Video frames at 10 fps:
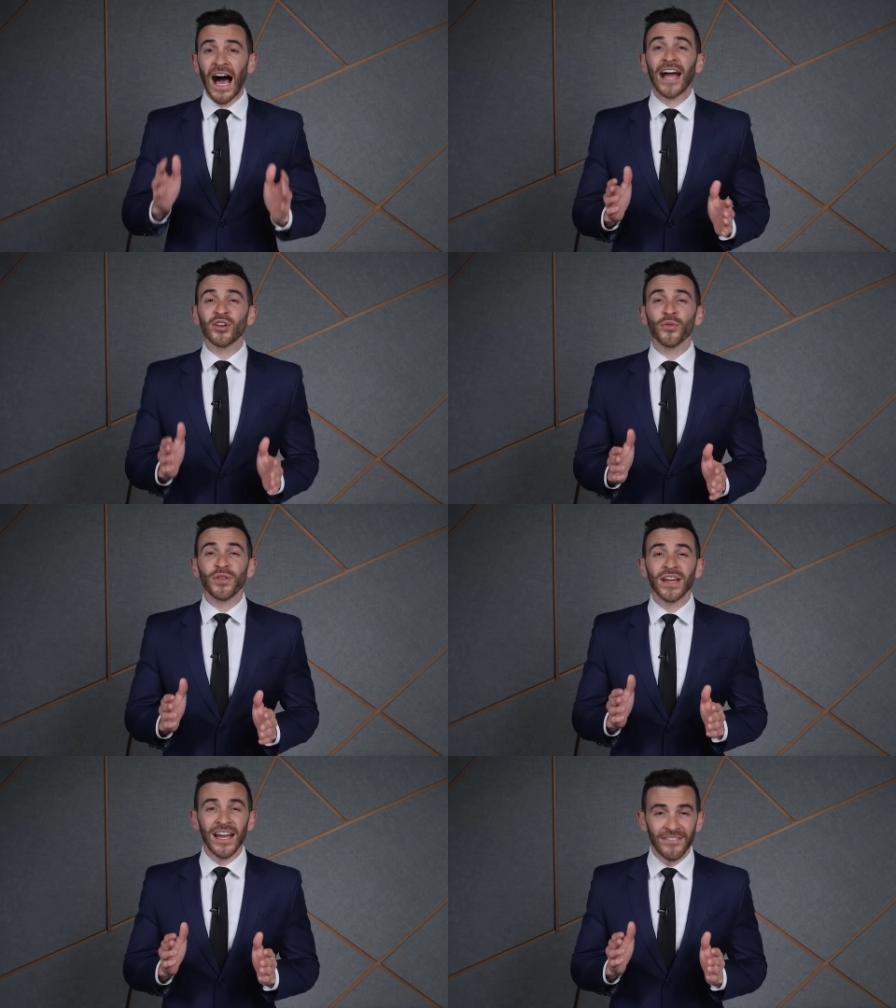I don't
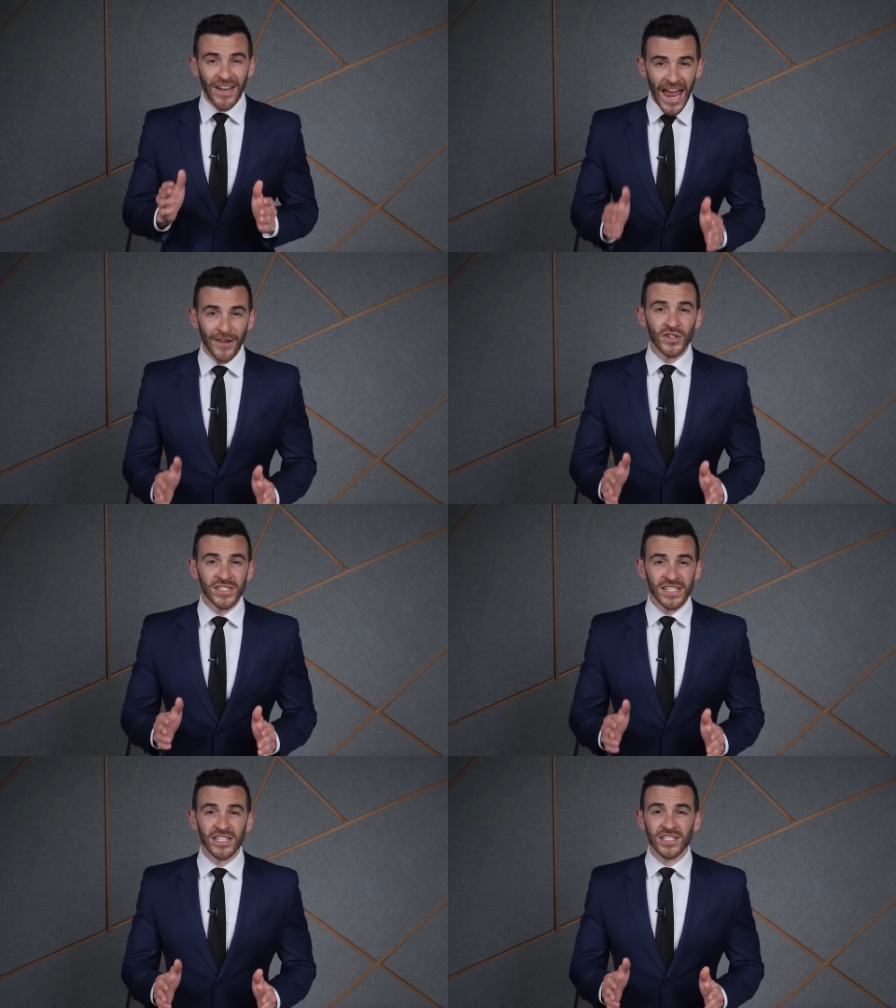think I have ever
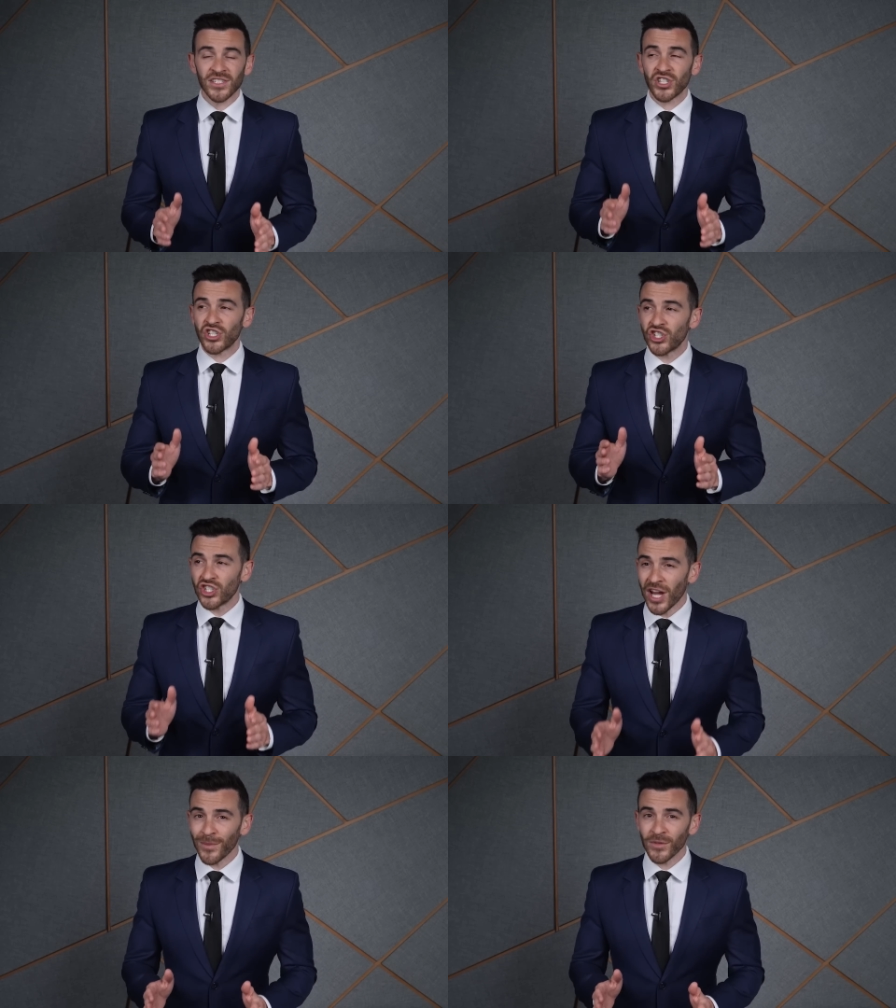seen such a
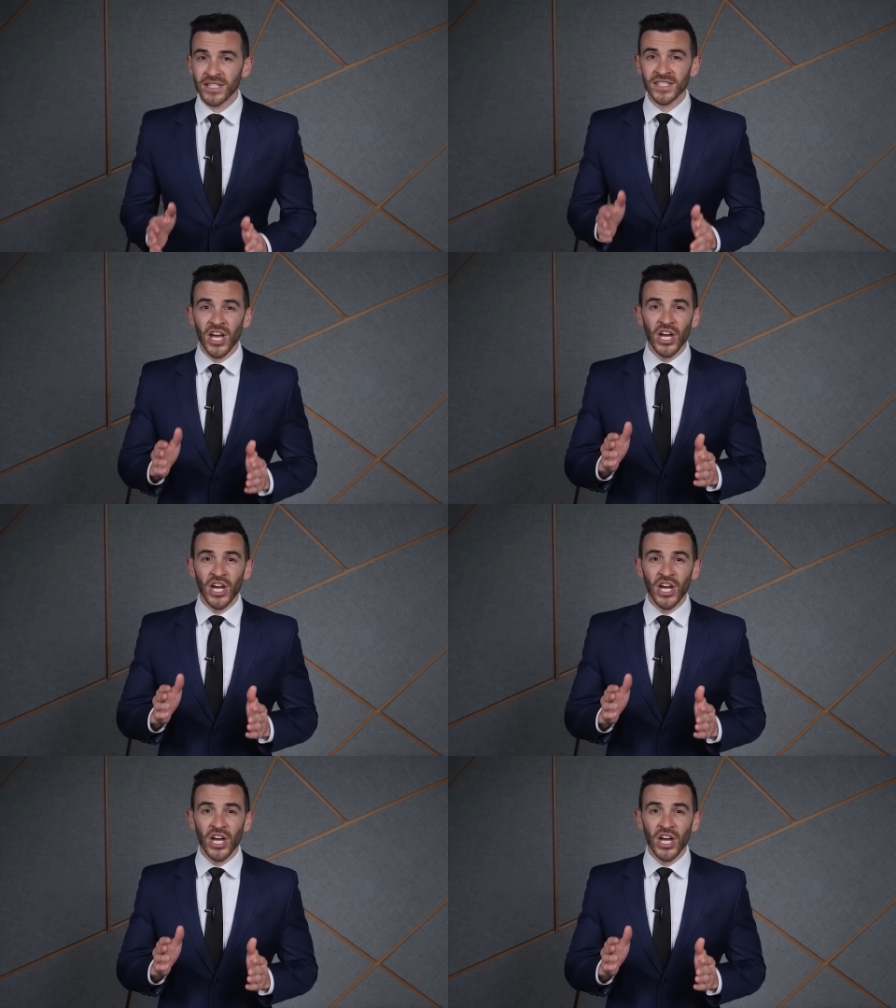shameless,